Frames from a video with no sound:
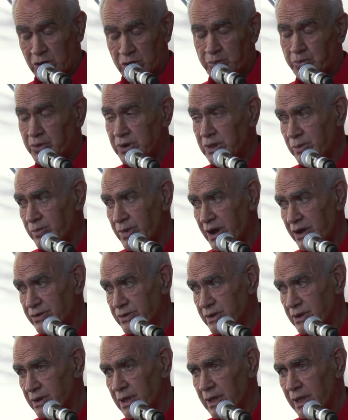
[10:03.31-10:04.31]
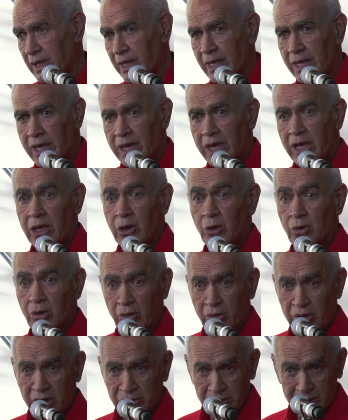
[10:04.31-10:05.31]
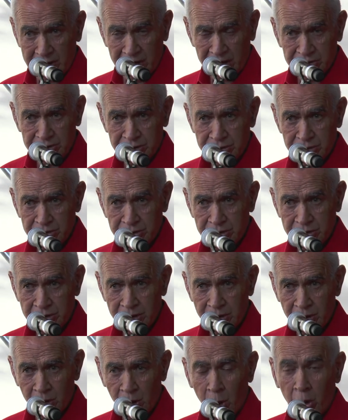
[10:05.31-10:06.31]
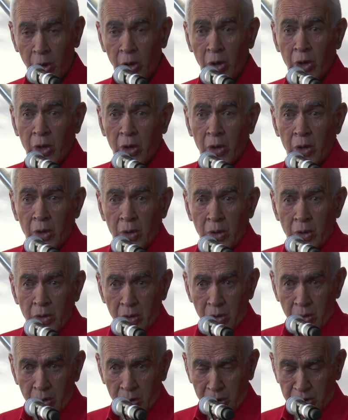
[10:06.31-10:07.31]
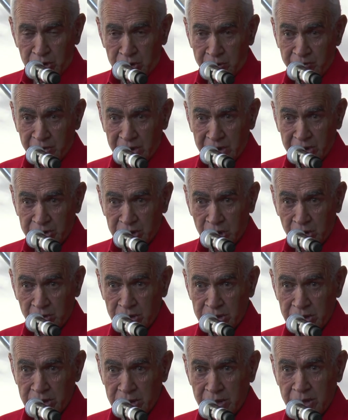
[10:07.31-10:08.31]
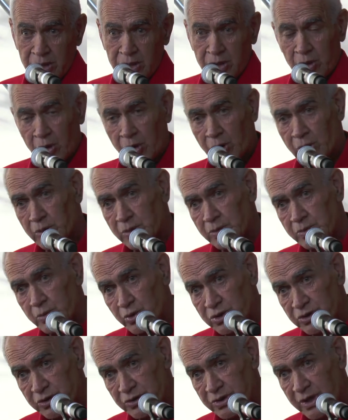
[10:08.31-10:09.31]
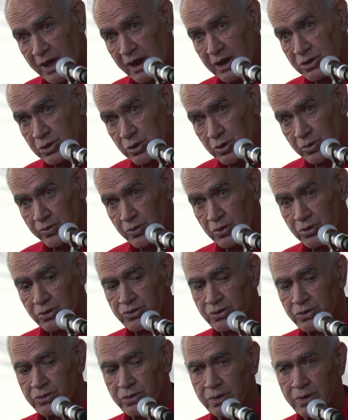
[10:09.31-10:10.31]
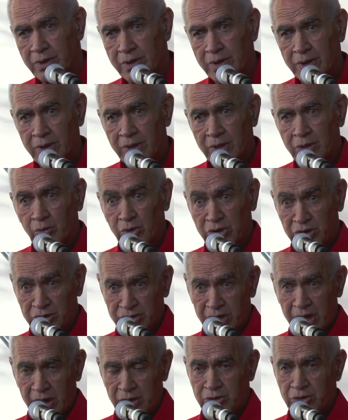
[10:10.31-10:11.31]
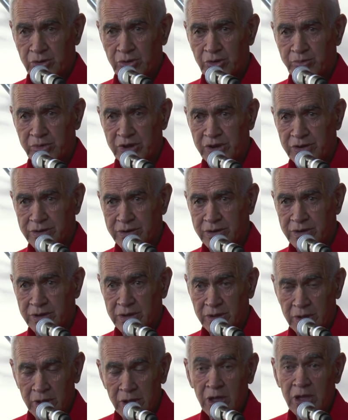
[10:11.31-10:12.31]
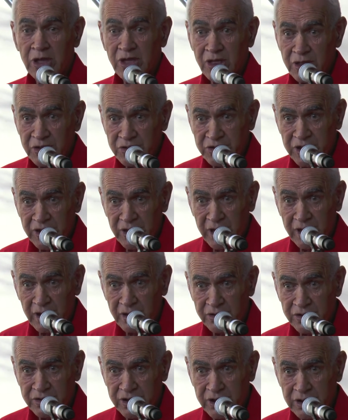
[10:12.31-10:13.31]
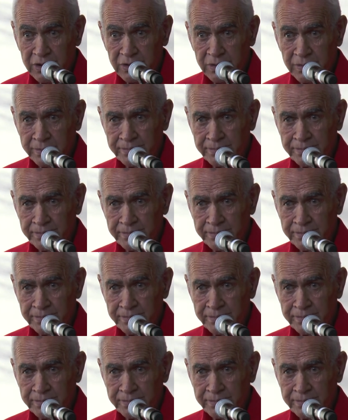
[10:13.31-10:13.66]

it's pretty basic. And congratulations on your whakatauki, on when you started your first, when you started your speech. 10 out of 10.